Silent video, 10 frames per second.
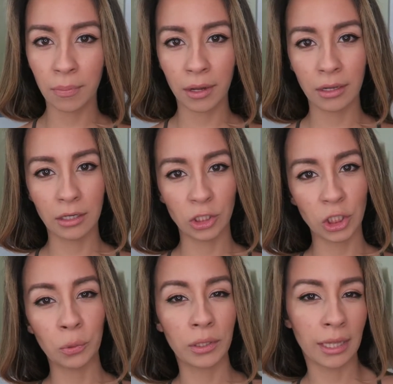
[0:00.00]
but
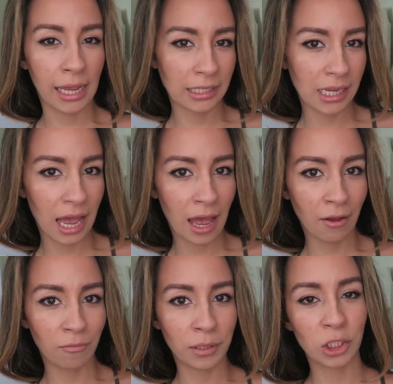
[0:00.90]
she would like to
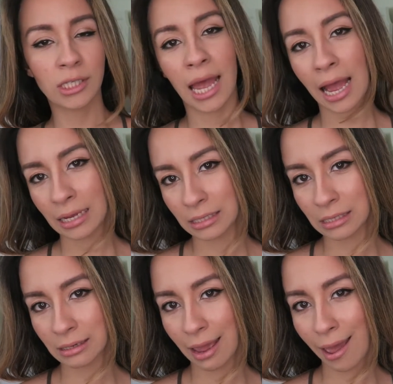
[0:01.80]
have, but just
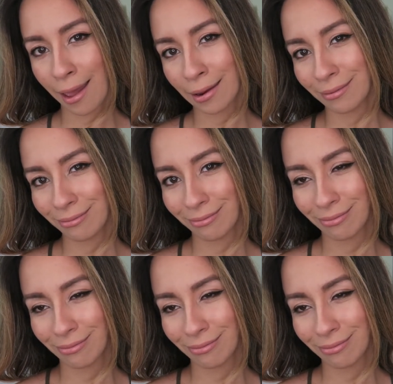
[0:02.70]
hasn't had